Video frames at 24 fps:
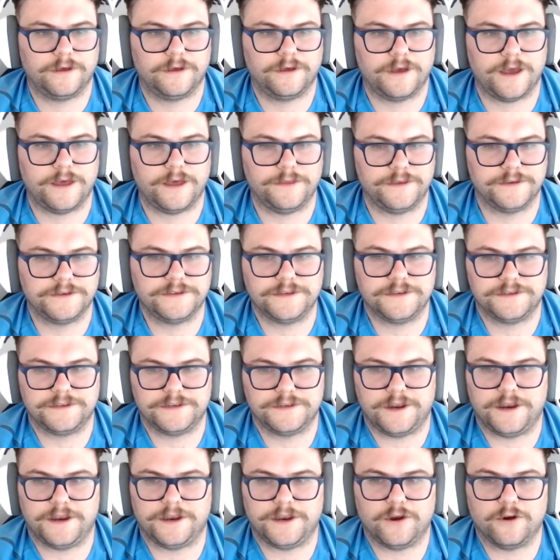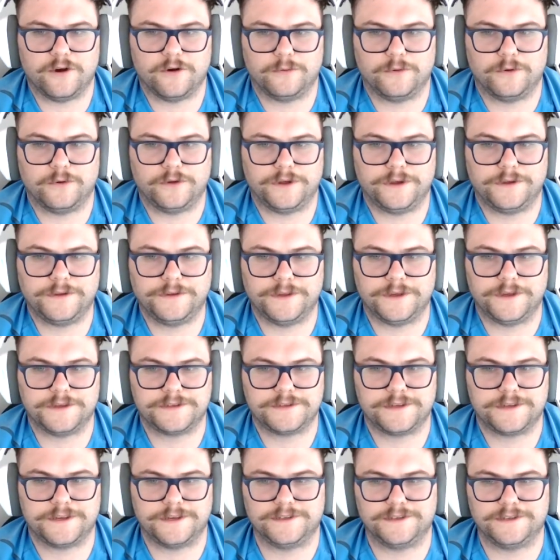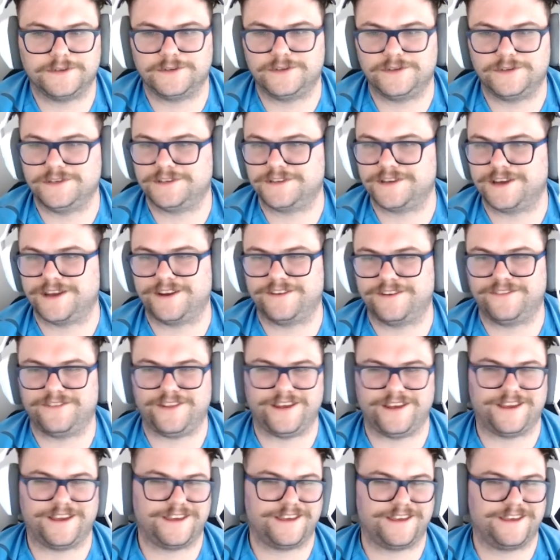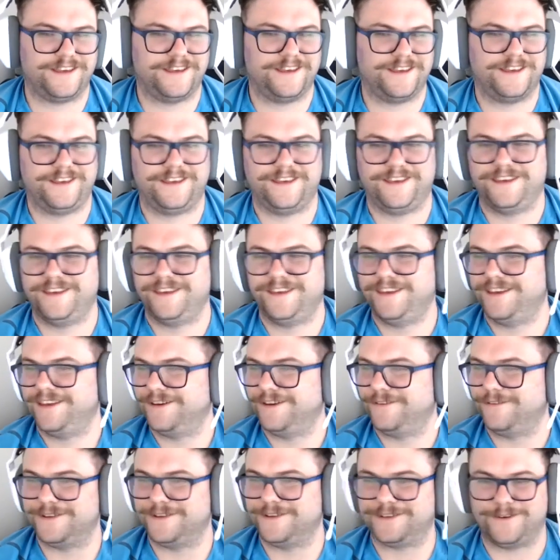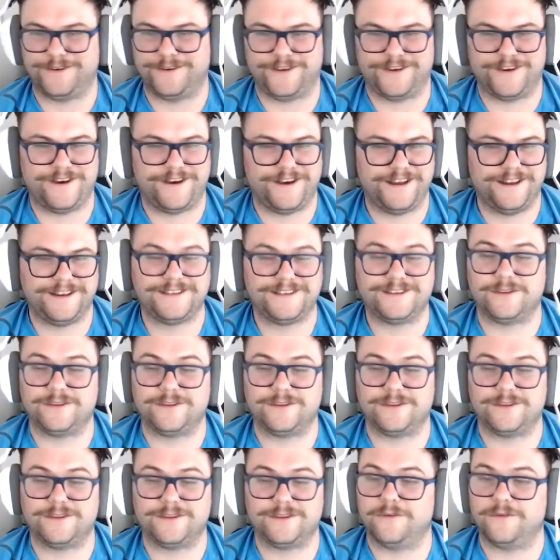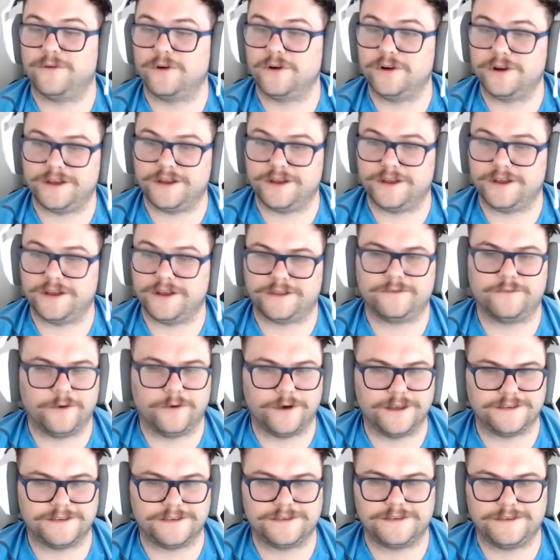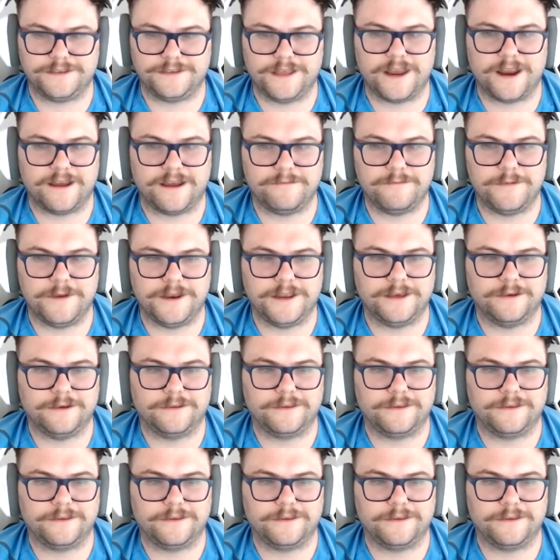and this is an incurable illness and so she's kind of like what's going on so the verdict was that i've been healed